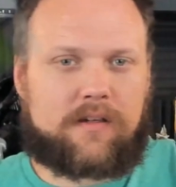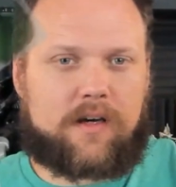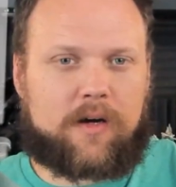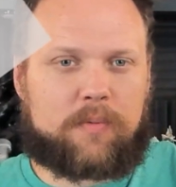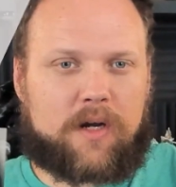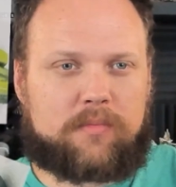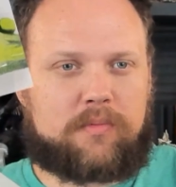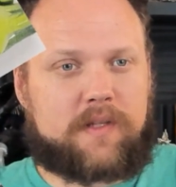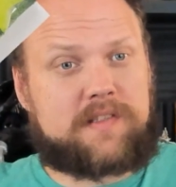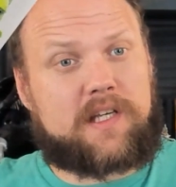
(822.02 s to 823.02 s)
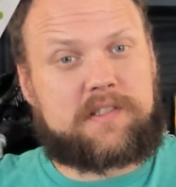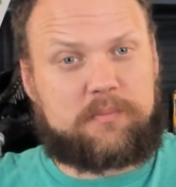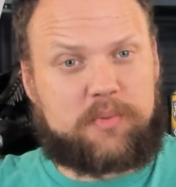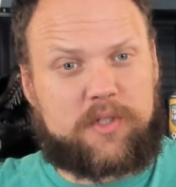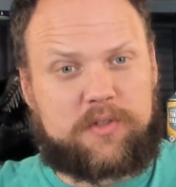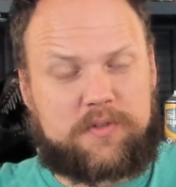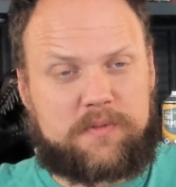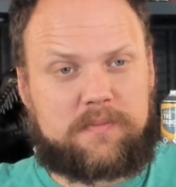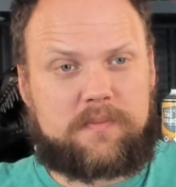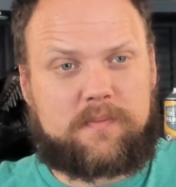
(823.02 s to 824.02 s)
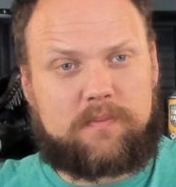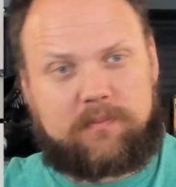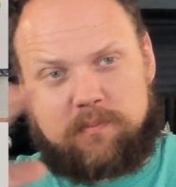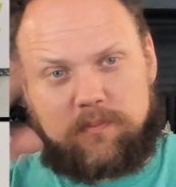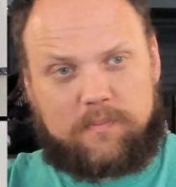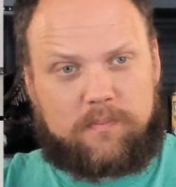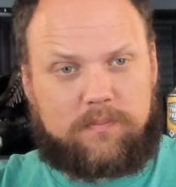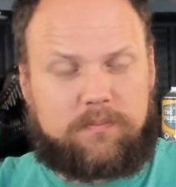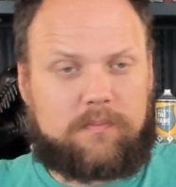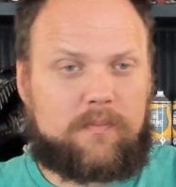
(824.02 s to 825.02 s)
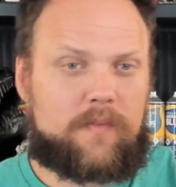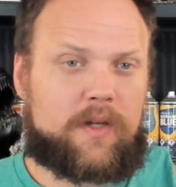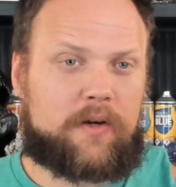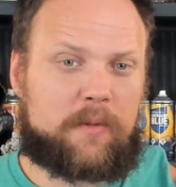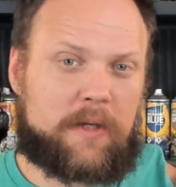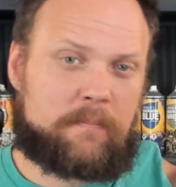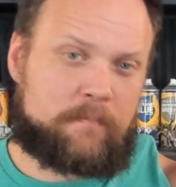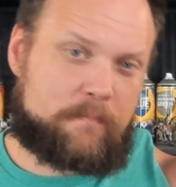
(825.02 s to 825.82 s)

I'll probably take some pictures and you know what I mean?